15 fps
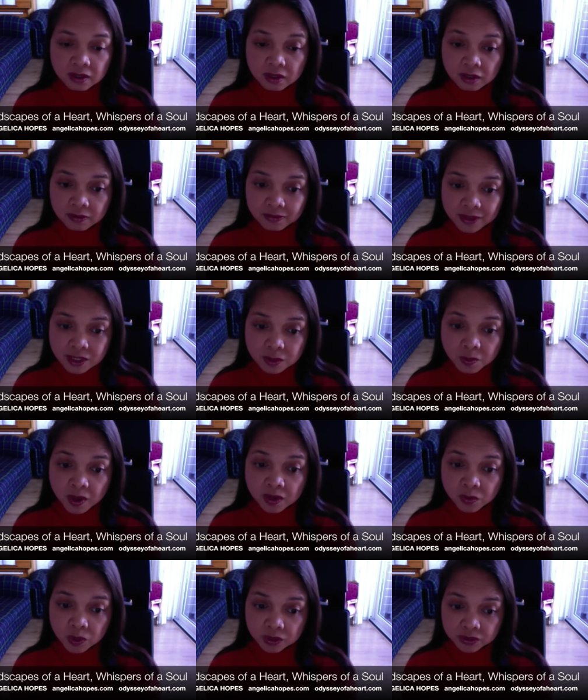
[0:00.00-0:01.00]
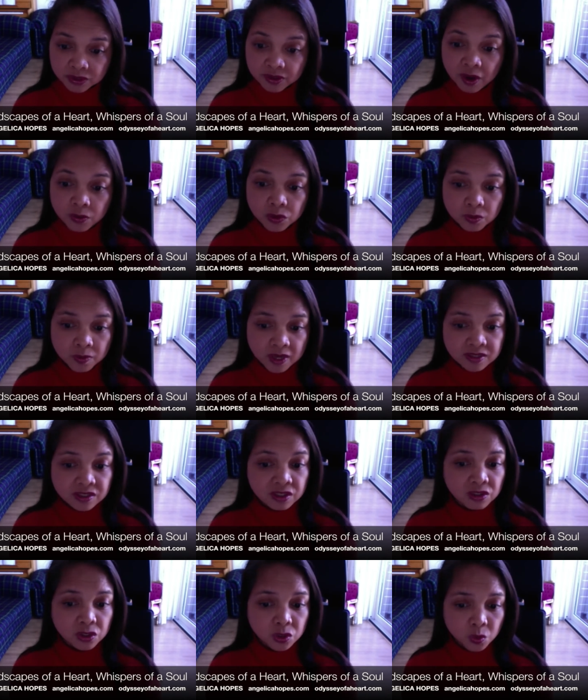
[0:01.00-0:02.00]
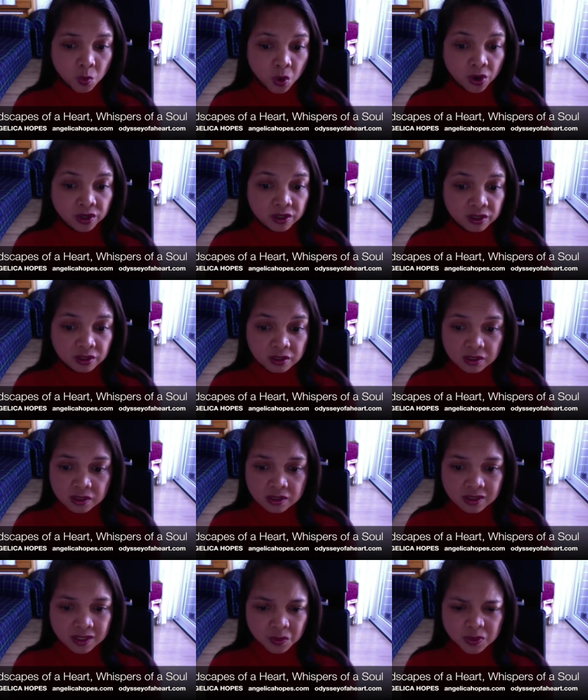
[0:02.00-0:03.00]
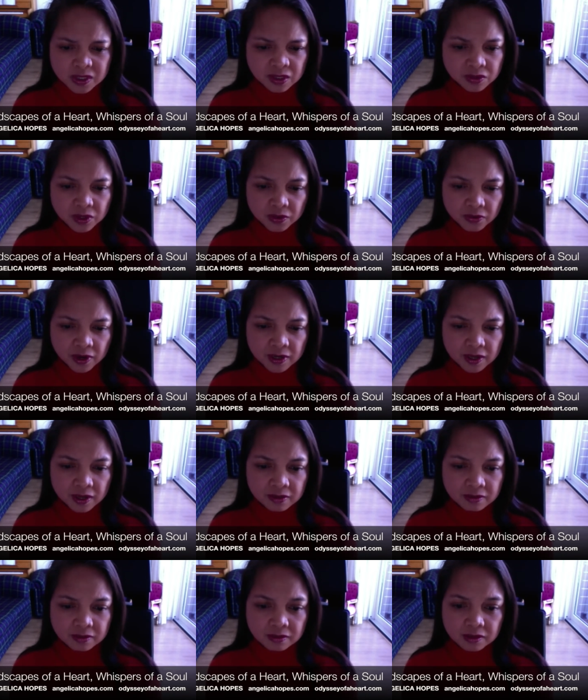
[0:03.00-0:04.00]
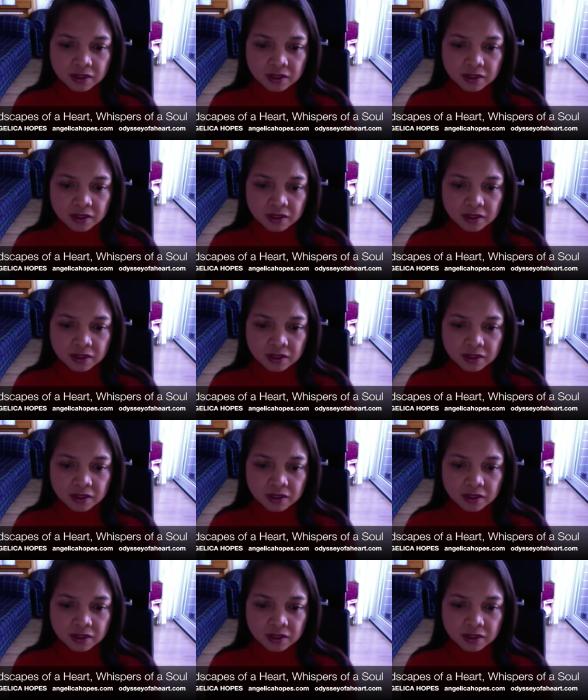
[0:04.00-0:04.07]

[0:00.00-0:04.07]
if this one will turn out to be a serious one, she was not ready yet,